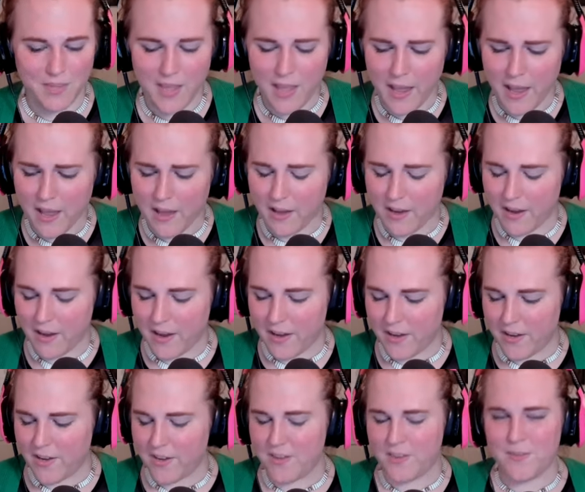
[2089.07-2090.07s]
Yeah.
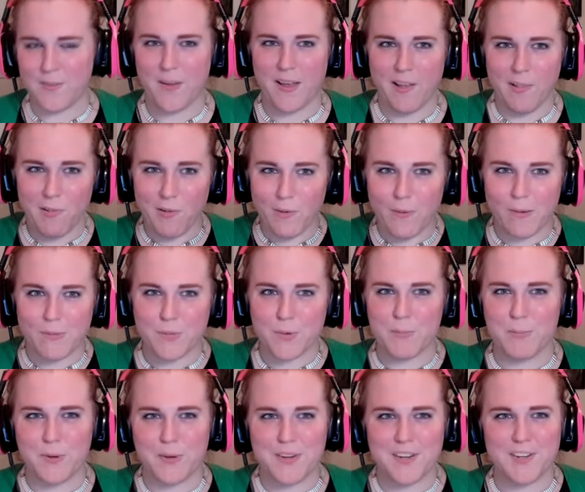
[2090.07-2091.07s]
Uh, hello,
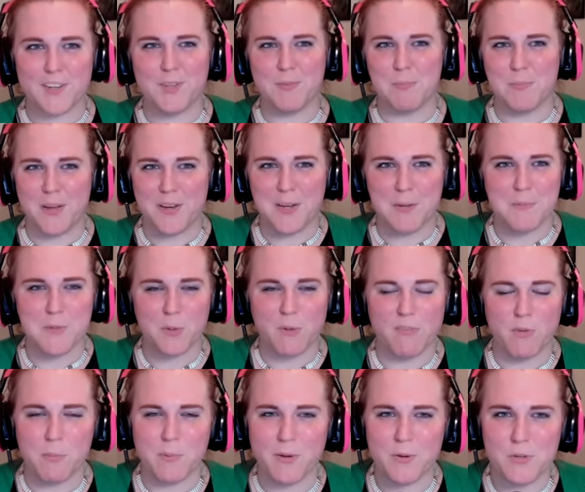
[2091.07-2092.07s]
everybody. My name's
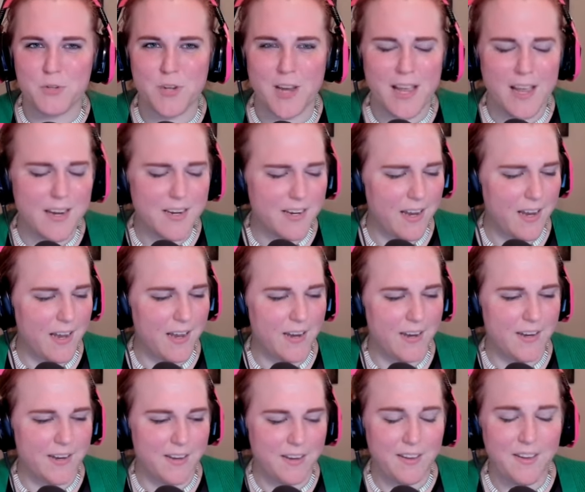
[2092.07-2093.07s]
Riverboat Jack.
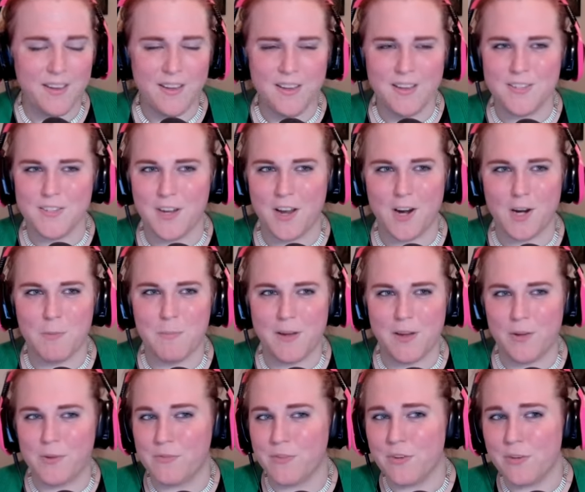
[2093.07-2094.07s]
I talk
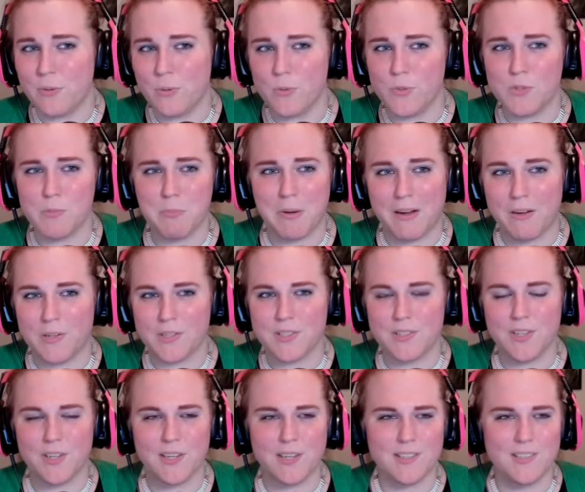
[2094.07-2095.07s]
about news,
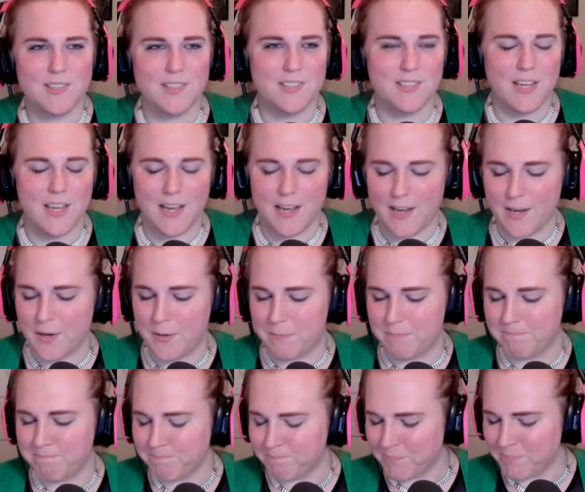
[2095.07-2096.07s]
politics,
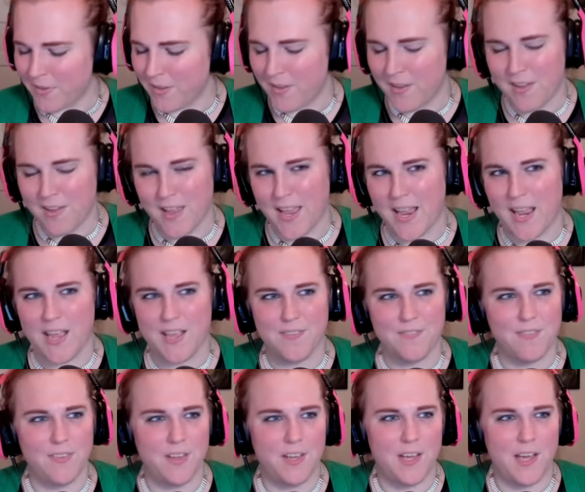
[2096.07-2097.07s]
um,
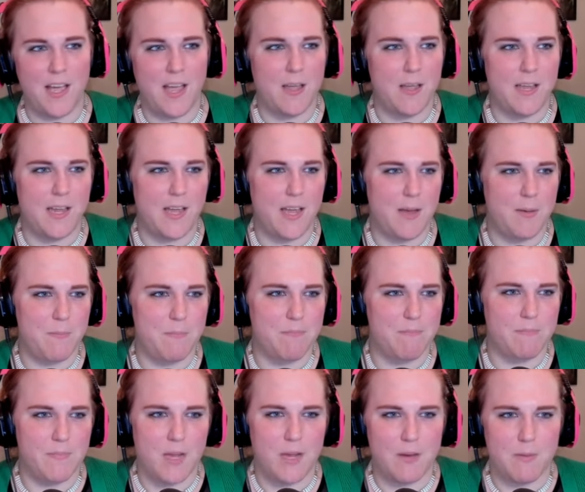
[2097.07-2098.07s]
and uh, I,
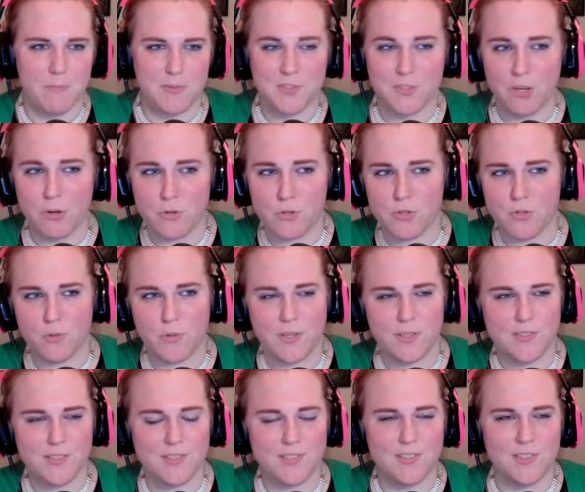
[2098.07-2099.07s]
am a
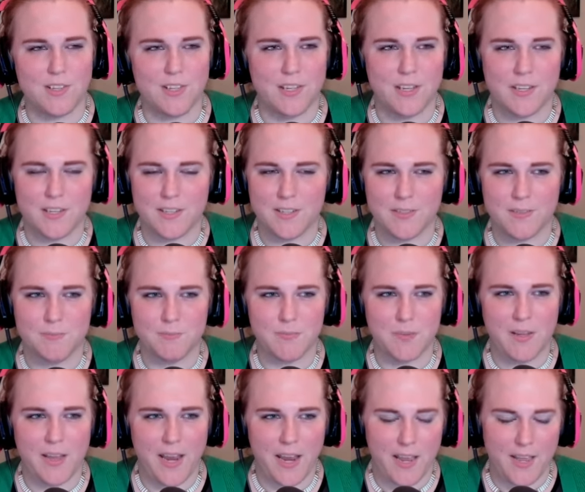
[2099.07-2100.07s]
socialist uh,
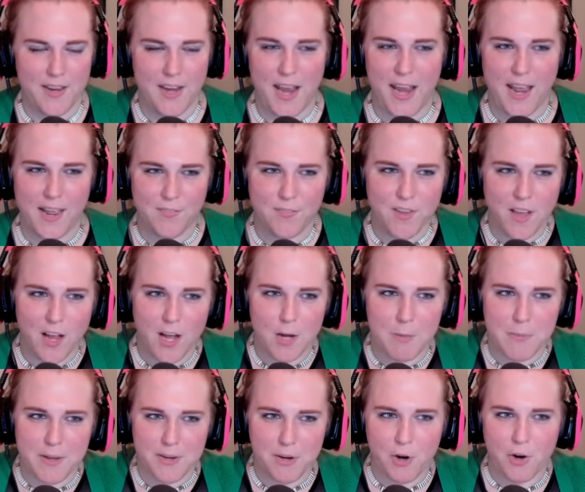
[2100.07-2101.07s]
and, and
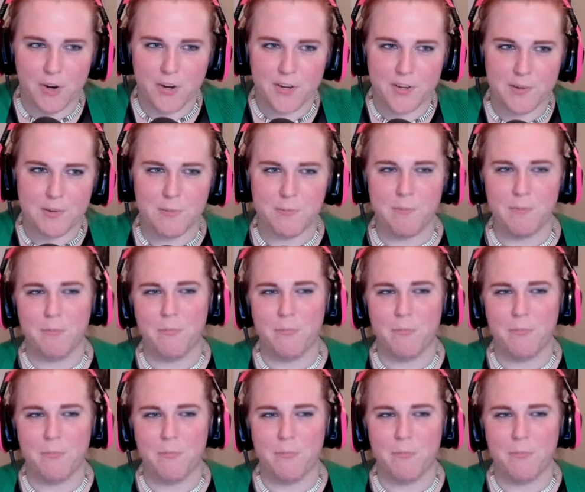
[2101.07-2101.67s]
calm at heart.